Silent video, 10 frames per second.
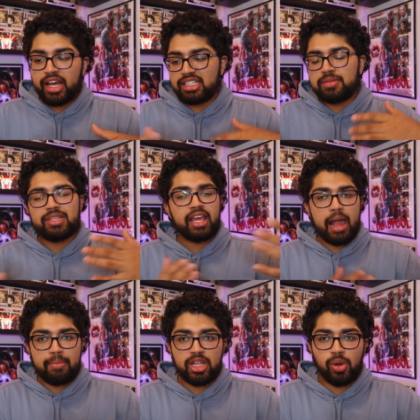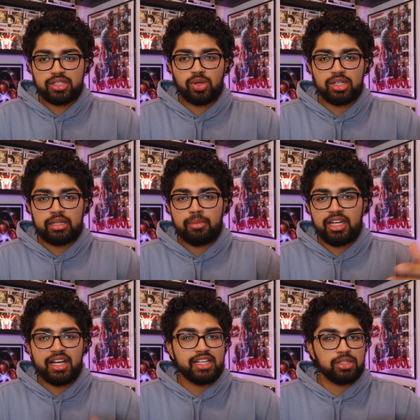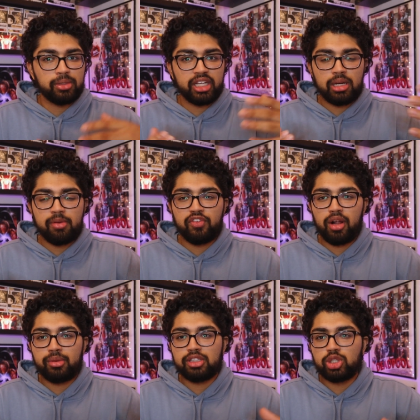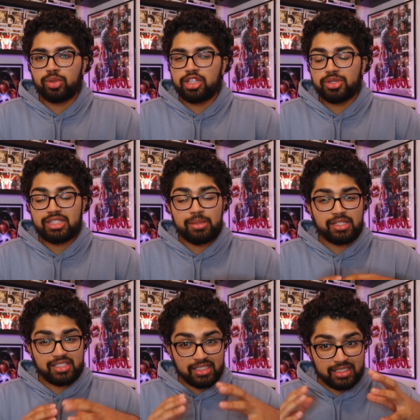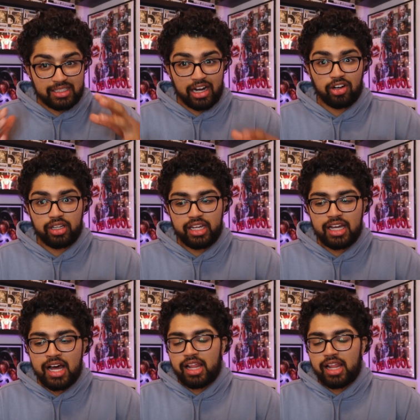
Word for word: And it seems like Ant-Man and the Lost Quantumania isn't really going to be following through with those themes necessarily.